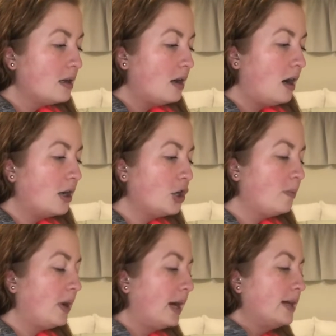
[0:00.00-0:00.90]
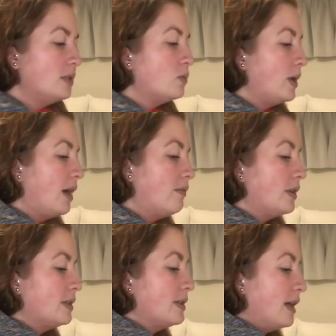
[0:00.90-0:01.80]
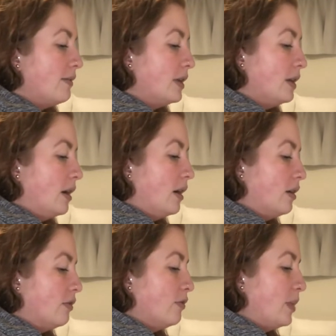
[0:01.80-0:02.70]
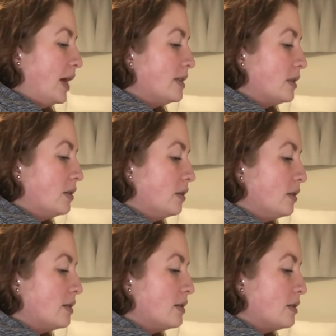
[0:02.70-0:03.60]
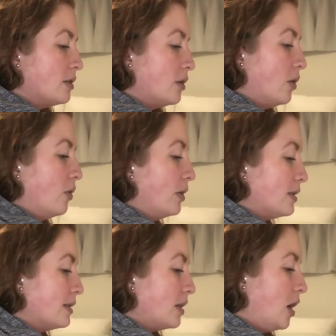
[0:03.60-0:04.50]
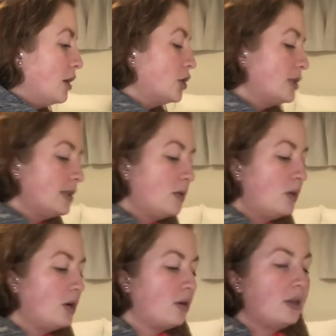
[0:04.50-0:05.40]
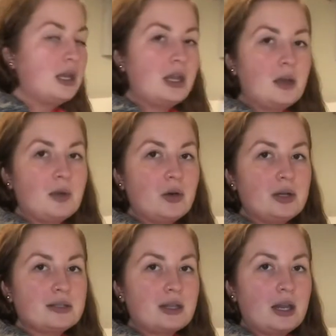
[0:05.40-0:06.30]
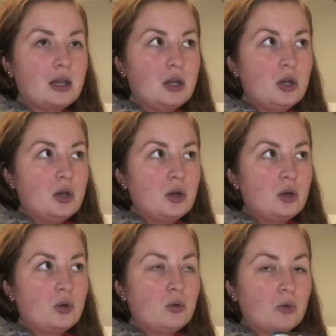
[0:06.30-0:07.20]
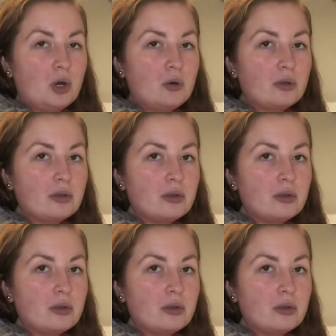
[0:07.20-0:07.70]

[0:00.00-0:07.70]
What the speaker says: On your mind, we have the Seven of Pentacles. So this is consciously what you're thinking about is like growth.